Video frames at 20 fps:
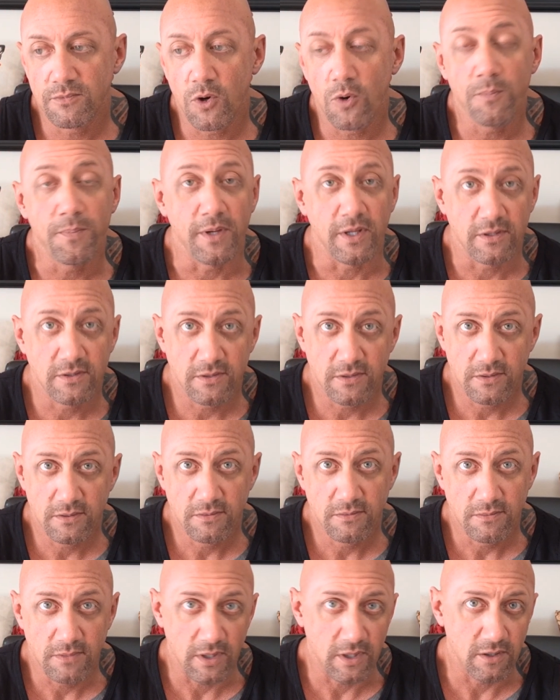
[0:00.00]
opiates,
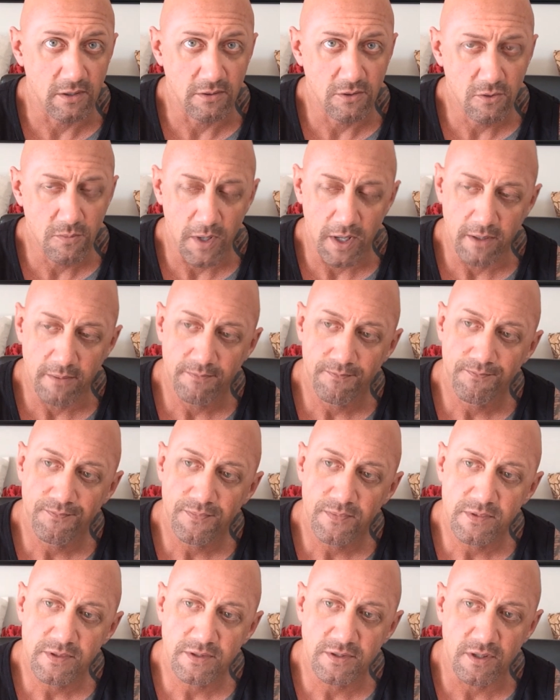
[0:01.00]
like your Nubane.
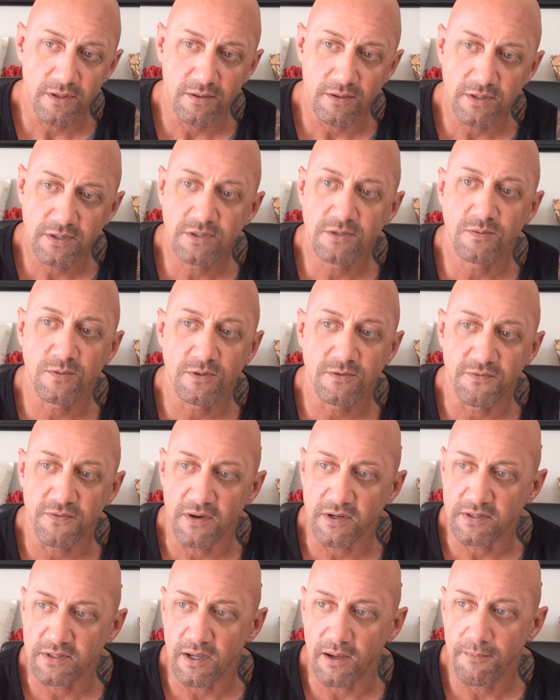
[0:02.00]
So this is what's
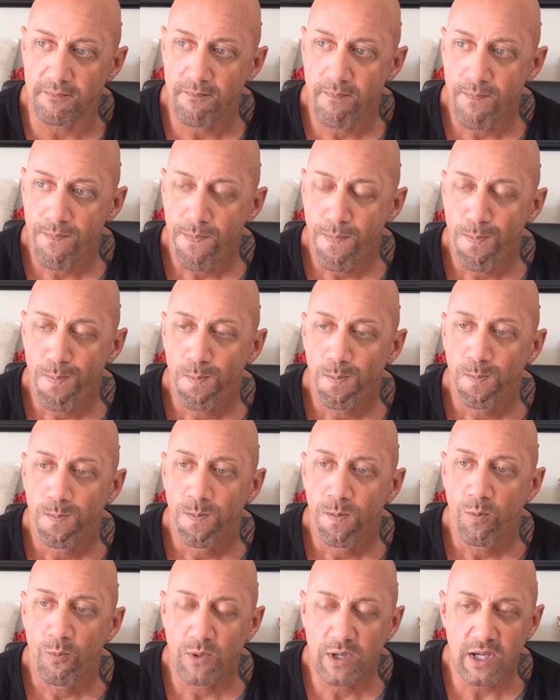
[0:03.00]
fucked up.
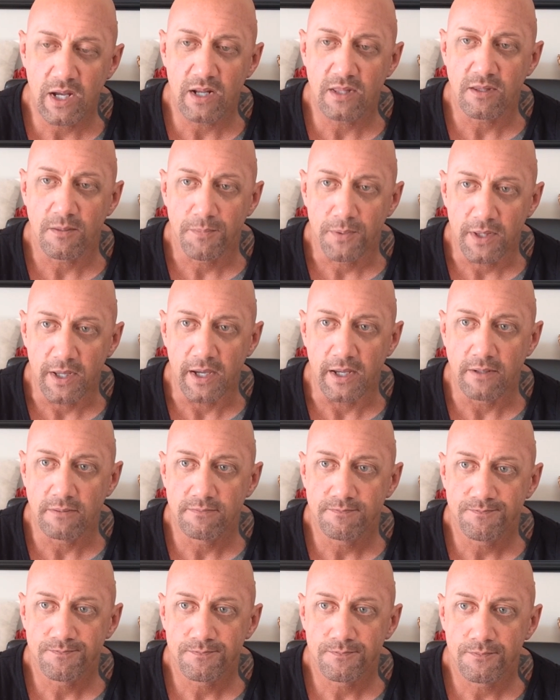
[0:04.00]
We get on the
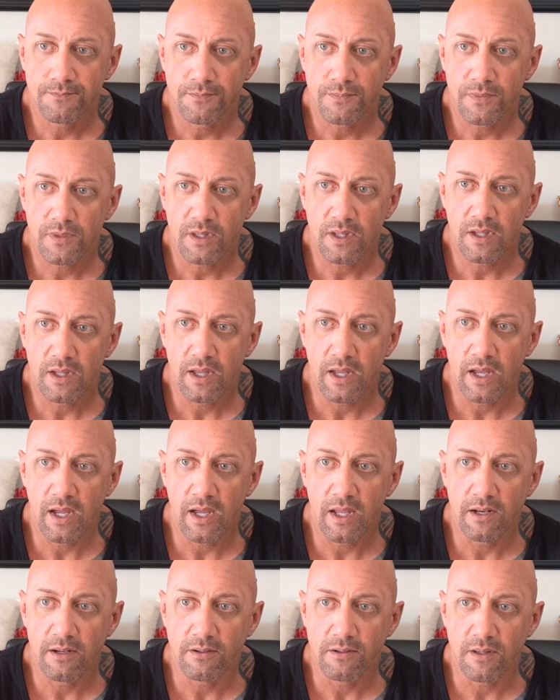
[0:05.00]
plane,
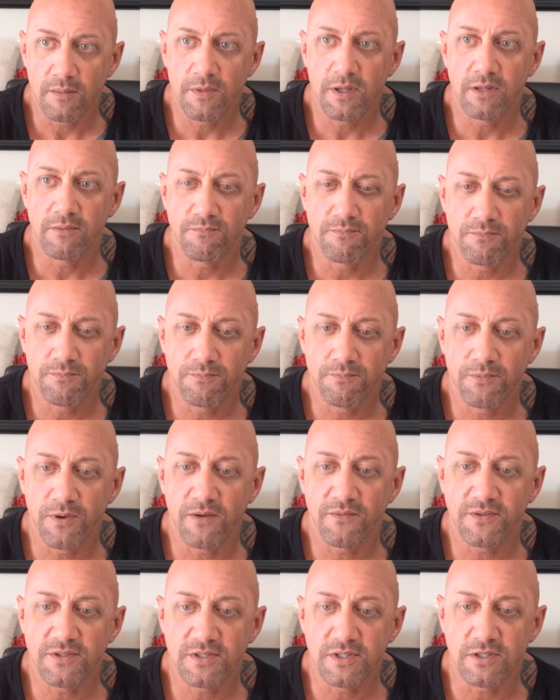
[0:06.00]
and let me
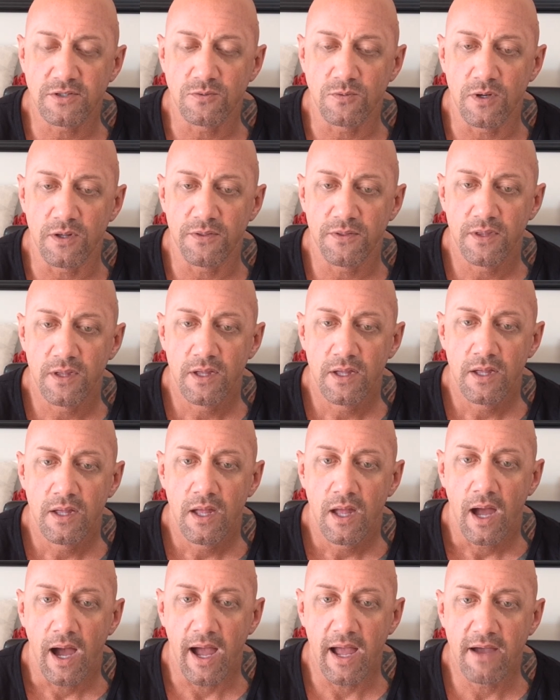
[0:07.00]
preface this with,
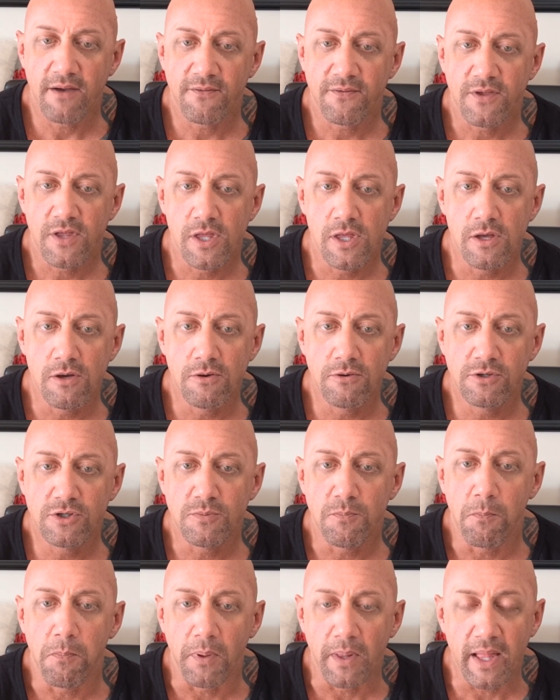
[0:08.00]
I have
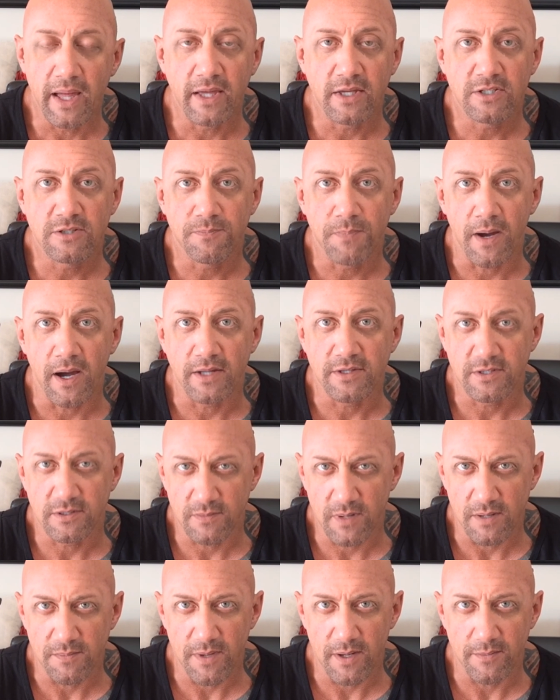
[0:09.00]
huge blank spots
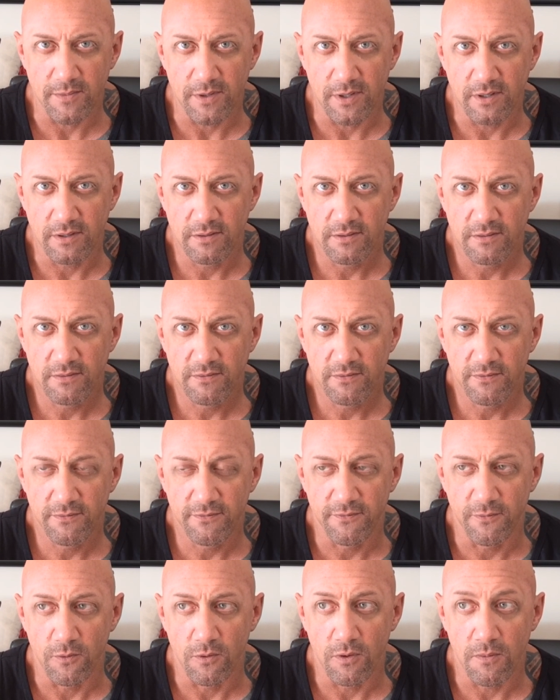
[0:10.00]
in my memory
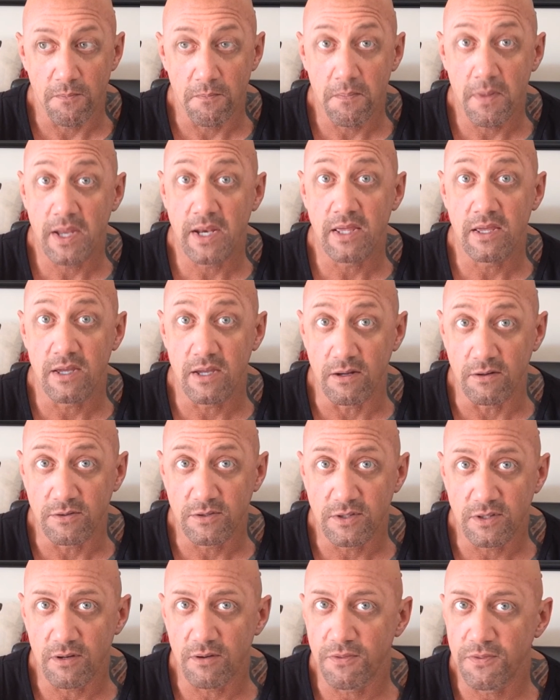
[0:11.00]
for many
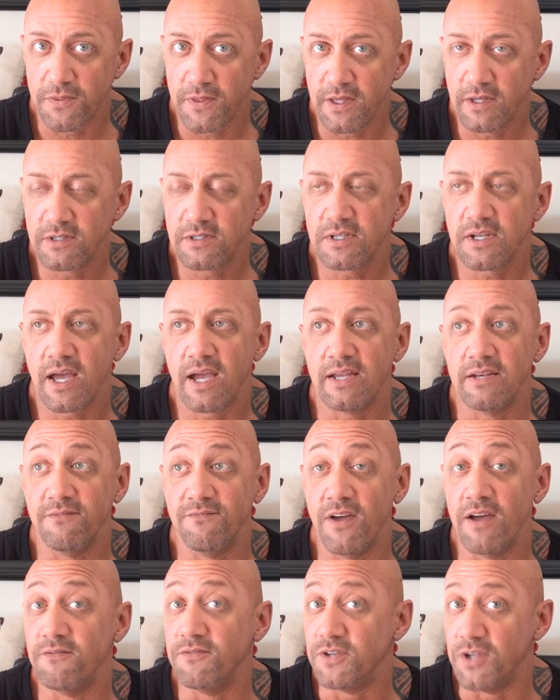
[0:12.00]
years. There are things that I
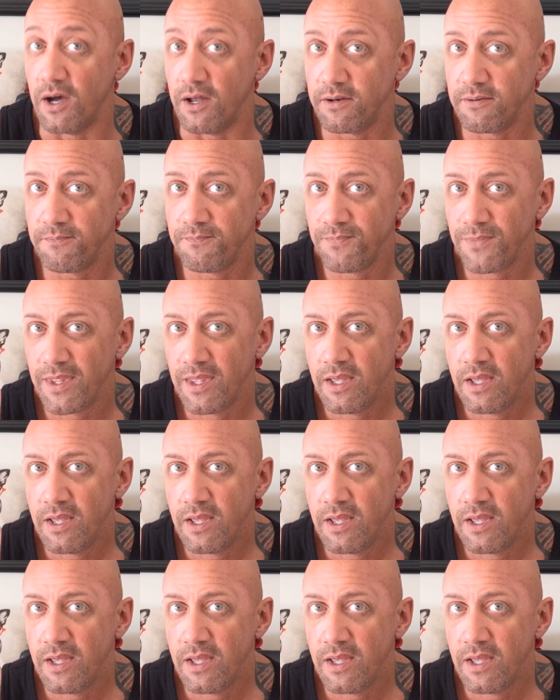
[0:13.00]
have done